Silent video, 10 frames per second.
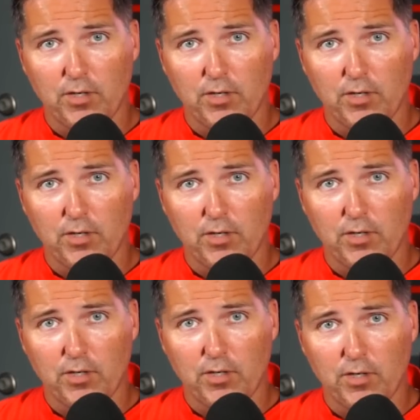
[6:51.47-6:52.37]
There's
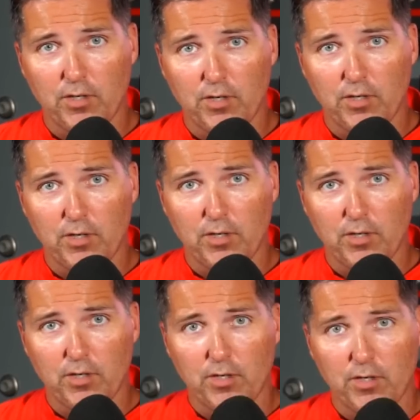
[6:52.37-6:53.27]
a case that can
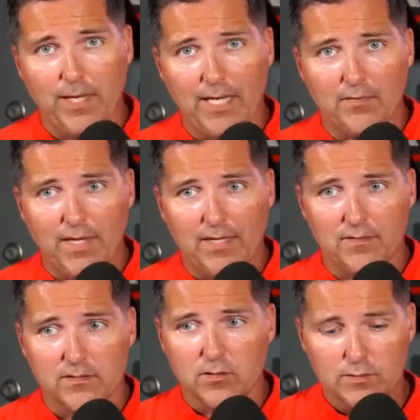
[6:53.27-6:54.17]
always be made that
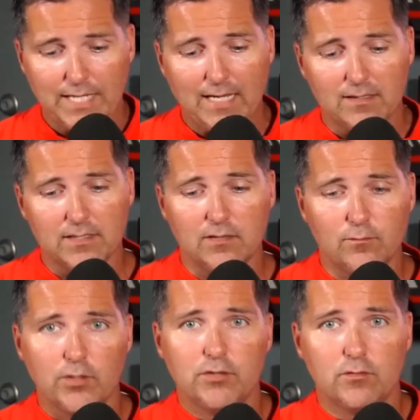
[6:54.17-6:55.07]
the totality of
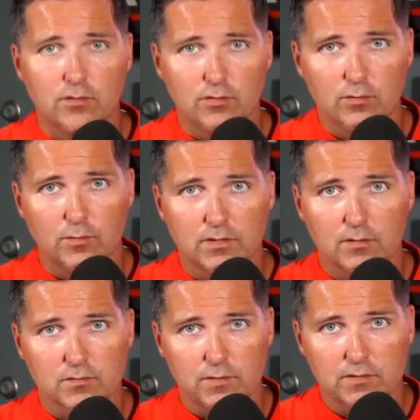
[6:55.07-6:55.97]
what you can do with
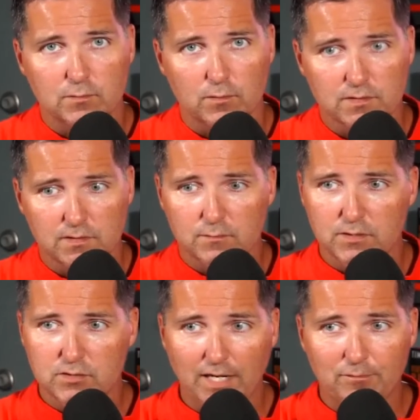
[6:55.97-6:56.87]
those resources, with
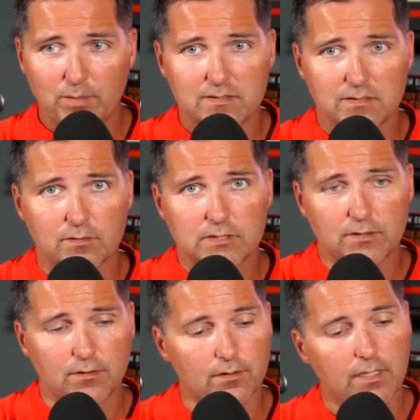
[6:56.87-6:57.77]
draft picks in
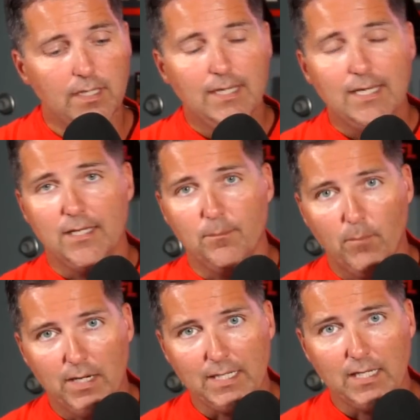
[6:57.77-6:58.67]
return and
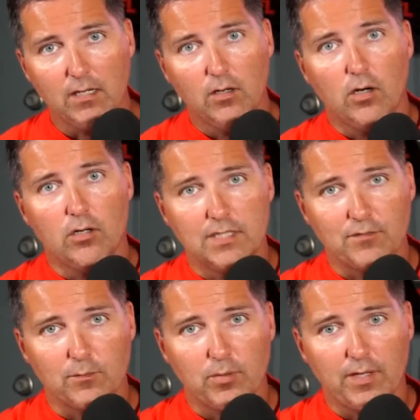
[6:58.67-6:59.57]
money on
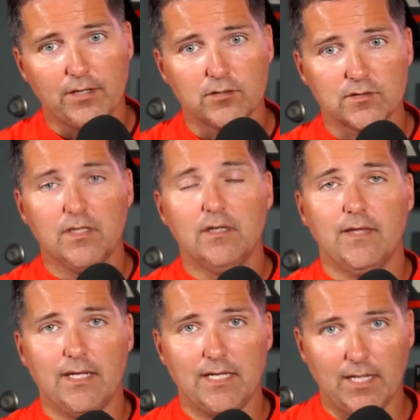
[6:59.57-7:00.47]
different players, that
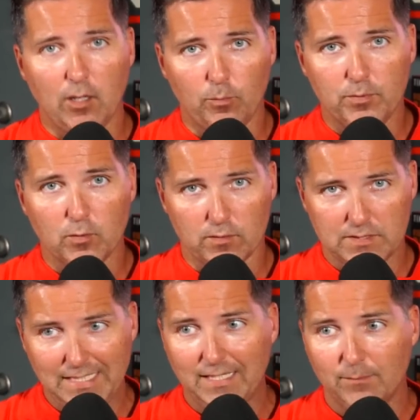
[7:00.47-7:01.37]
it can help your
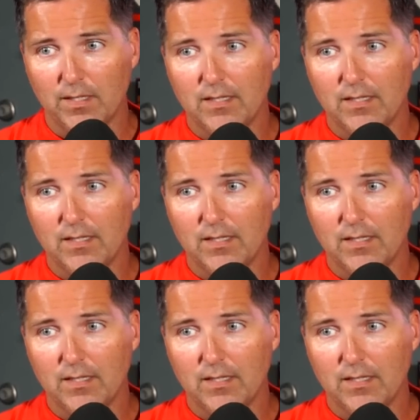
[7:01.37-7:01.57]
team.